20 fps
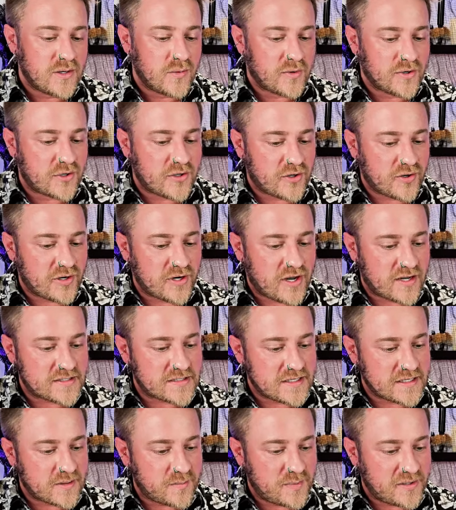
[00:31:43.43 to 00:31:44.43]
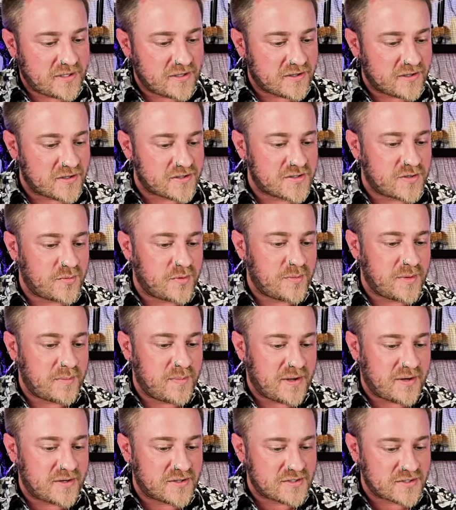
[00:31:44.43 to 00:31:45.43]
When curiosity appears, you will be
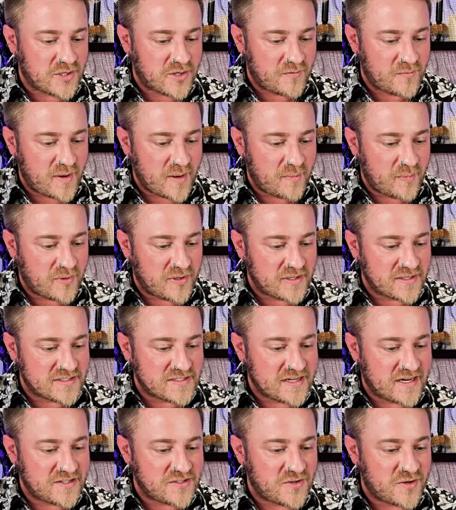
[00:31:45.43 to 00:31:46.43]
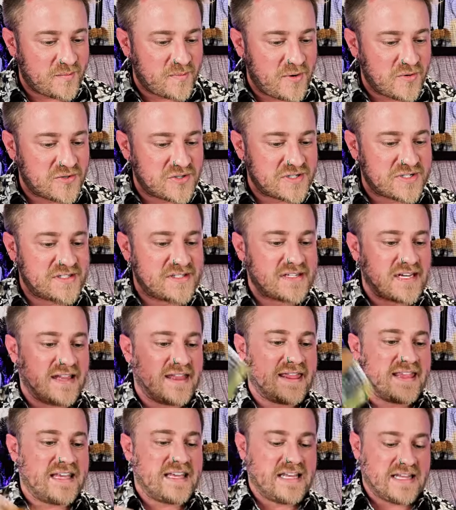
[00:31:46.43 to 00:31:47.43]
better served by putting aside your emotions
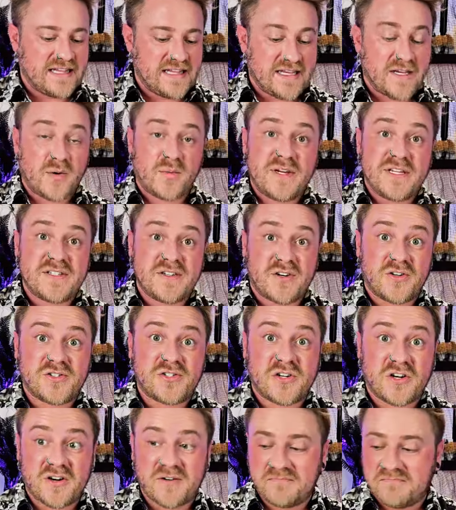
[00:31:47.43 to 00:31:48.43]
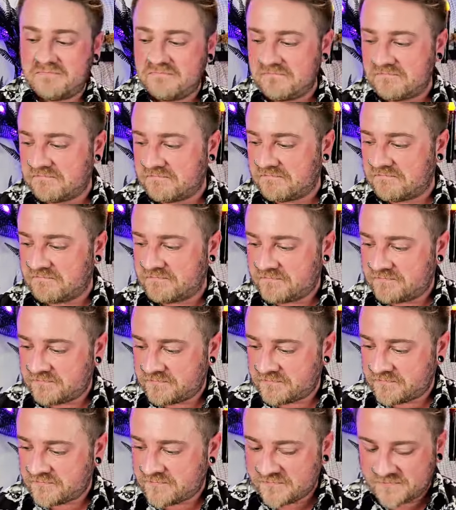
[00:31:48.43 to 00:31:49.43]
and thinking like a researcher.
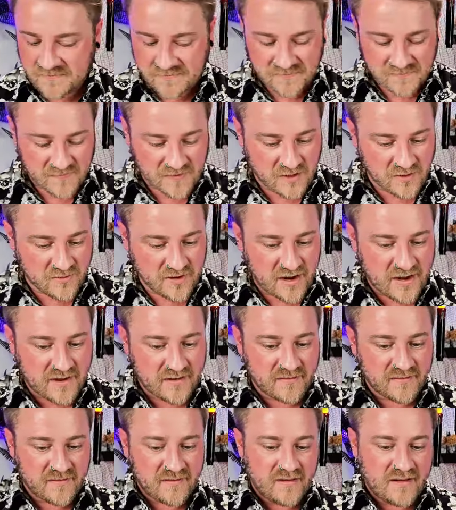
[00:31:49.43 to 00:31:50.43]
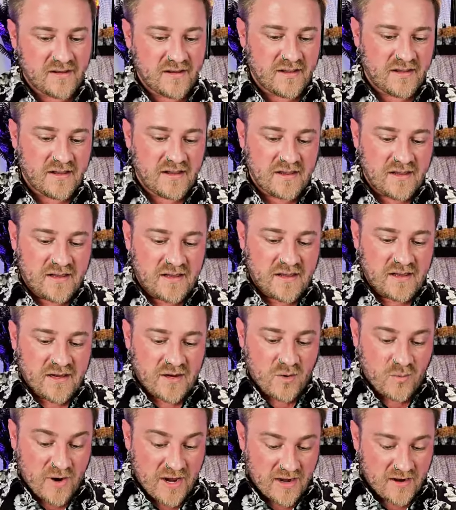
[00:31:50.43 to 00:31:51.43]
Okay.
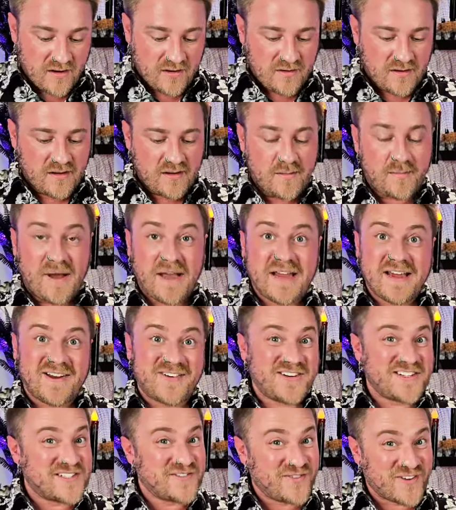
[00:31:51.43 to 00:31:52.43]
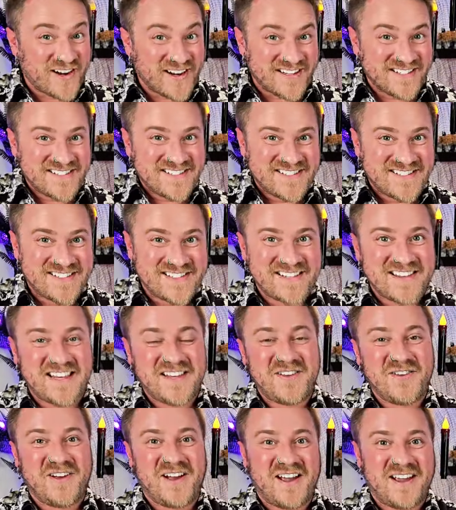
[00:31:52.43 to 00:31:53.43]
Well, my Aries friends,
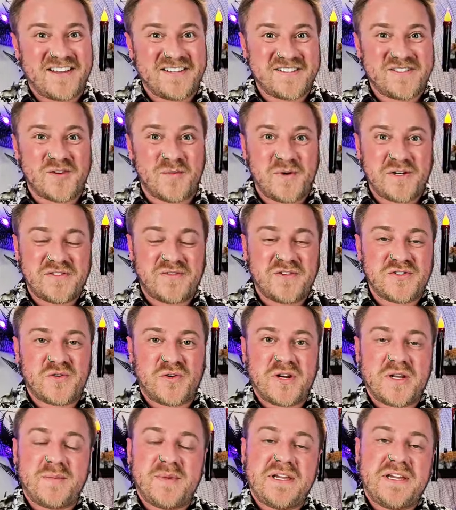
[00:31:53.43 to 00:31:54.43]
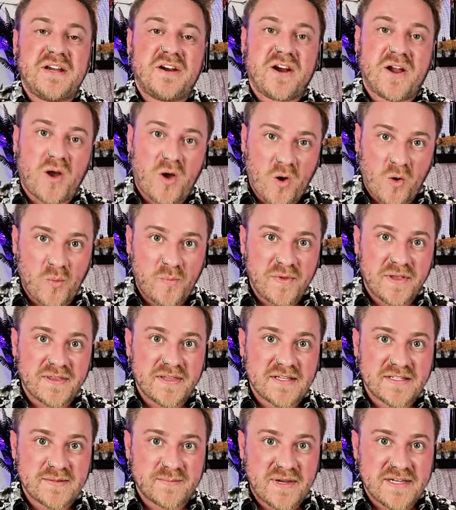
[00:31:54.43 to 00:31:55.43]
thank you guys so much for joining me here. I hope that
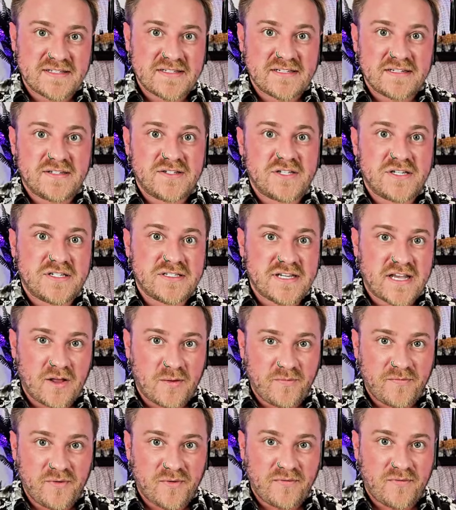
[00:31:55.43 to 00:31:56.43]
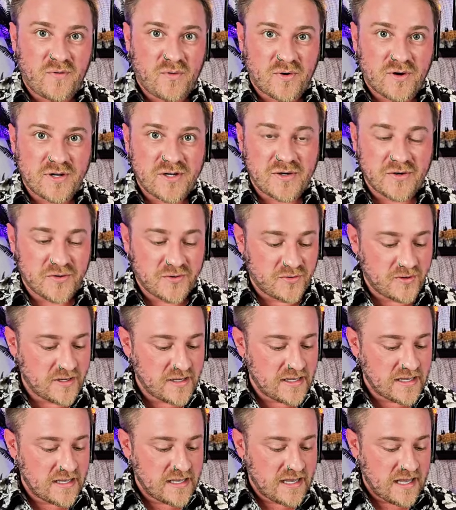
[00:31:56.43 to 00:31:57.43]
this message is helpful for you.
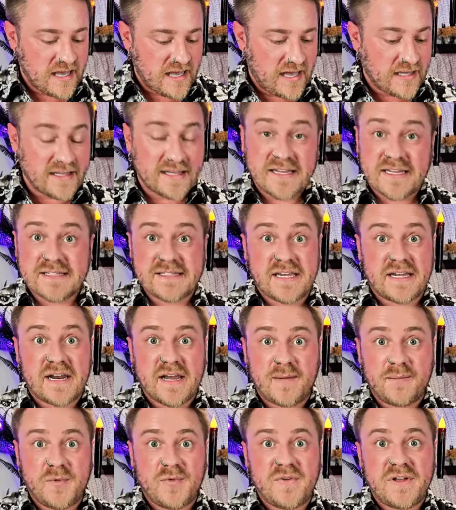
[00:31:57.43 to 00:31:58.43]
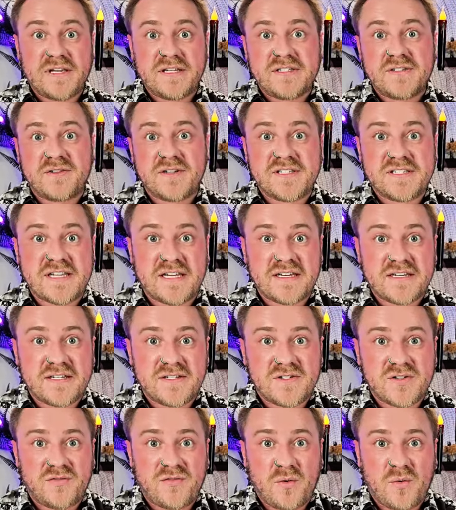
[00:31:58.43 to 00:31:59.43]
Like I said, I am moving into an
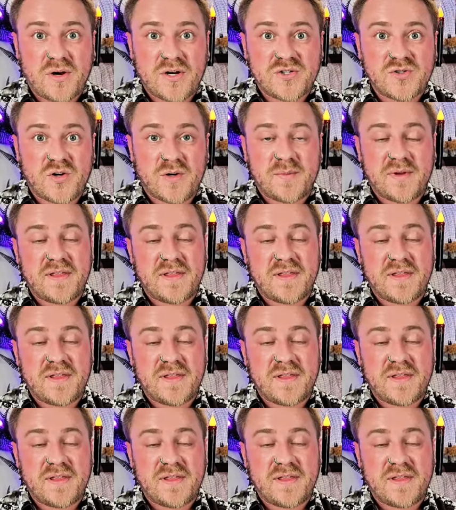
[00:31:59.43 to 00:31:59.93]
extended, so if you want to join